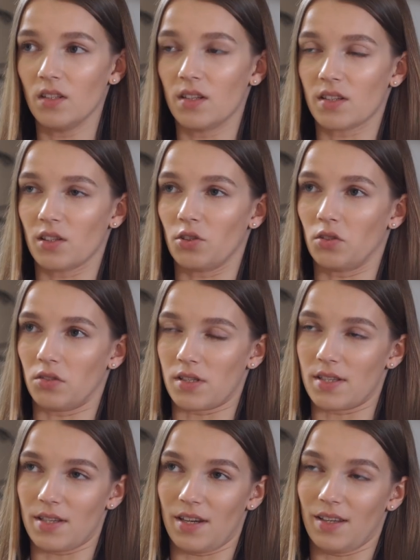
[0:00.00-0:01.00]
It's a long
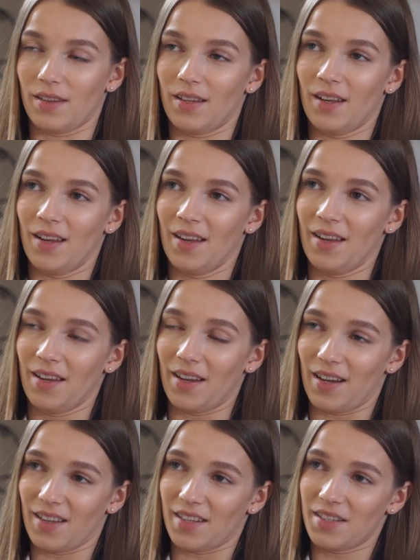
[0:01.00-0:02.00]
scene.
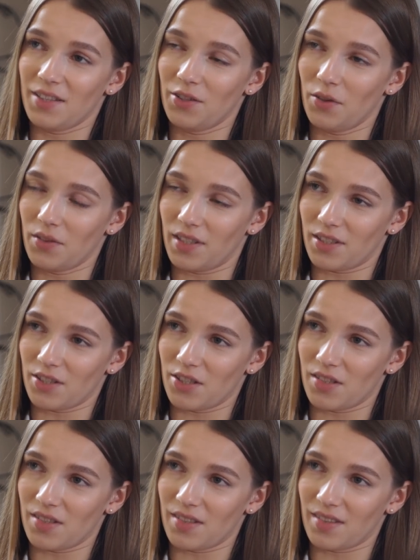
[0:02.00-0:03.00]
And I didn't know
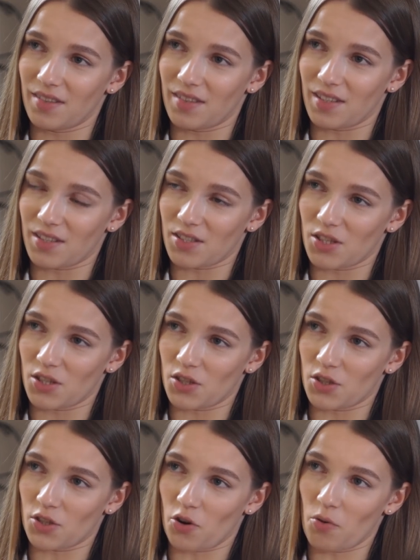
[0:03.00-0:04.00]
that
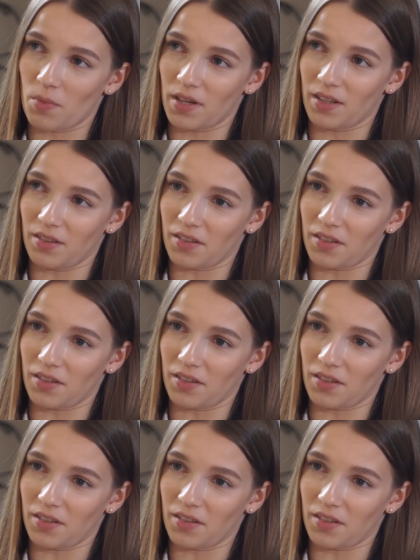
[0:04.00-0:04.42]
so many